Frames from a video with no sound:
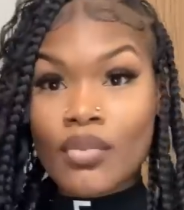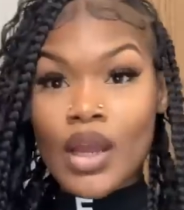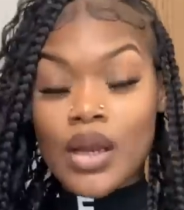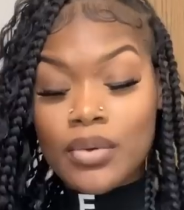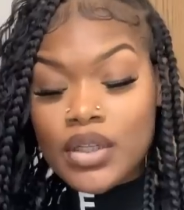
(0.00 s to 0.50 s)

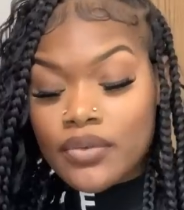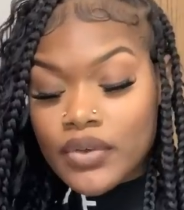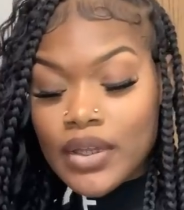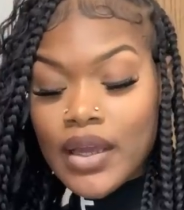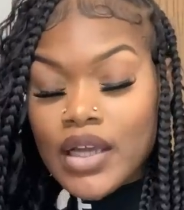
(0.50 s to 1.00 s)
I really
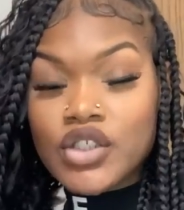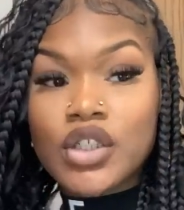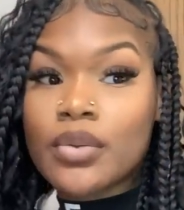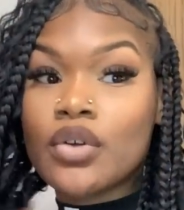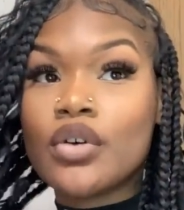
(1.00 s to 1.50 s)
feel like I should
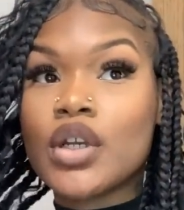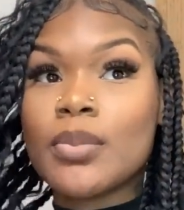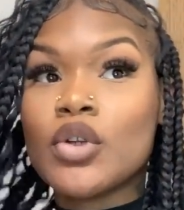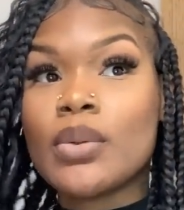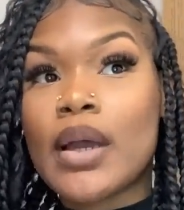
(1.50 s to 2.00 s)
have recorded
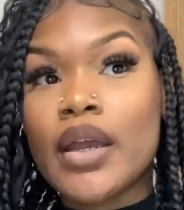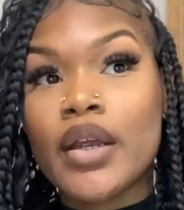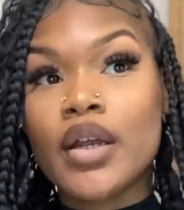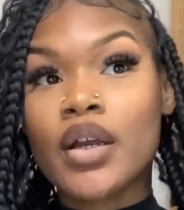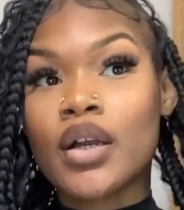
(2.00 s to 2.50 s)
me doing my
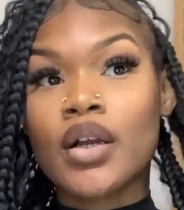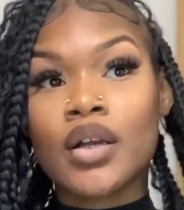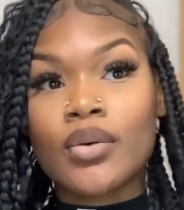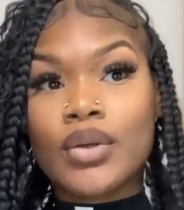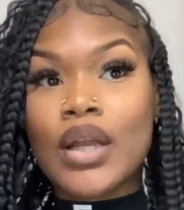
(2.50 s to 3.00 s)
hair.
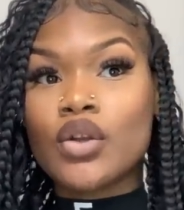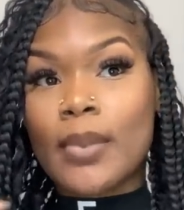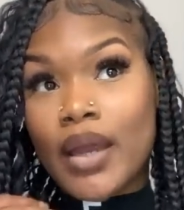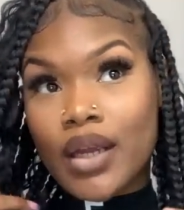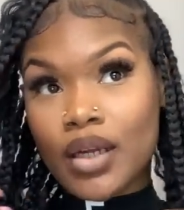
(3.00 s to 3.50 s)
Well, not doing
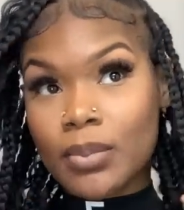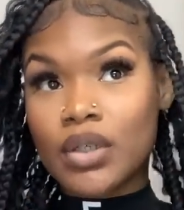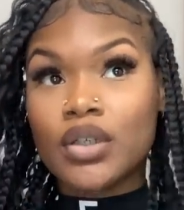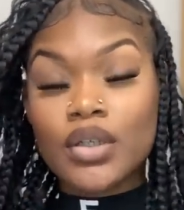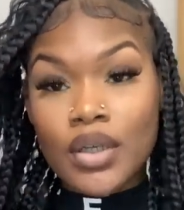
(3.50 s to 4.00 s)
my hair,
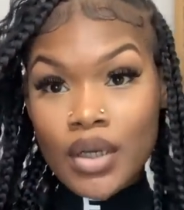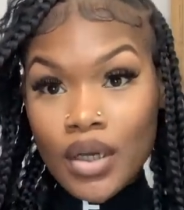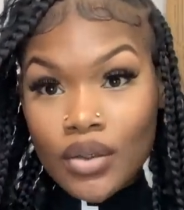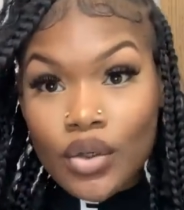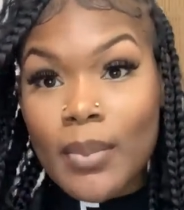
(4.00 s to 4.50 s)
but
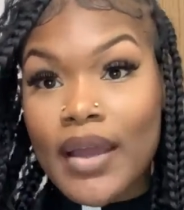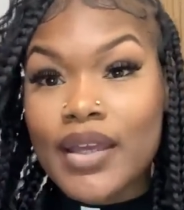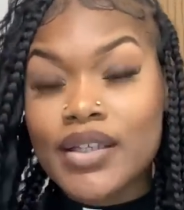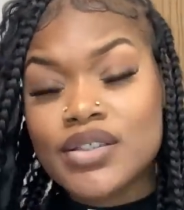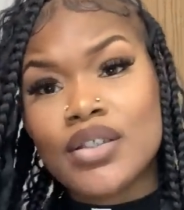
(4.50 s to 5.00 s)
doing my
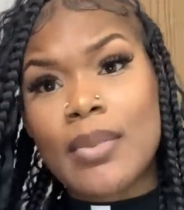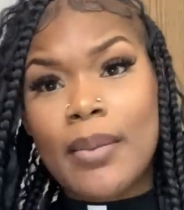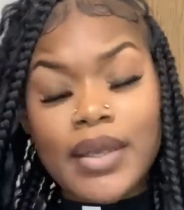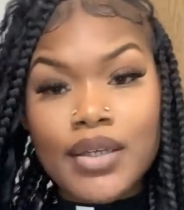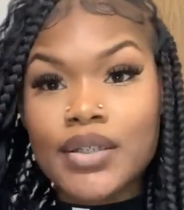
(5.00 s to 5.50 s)
edges and my
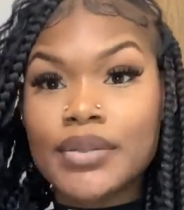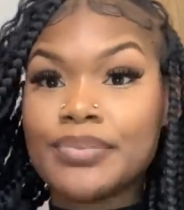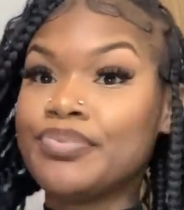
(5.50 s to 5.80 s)
makeup.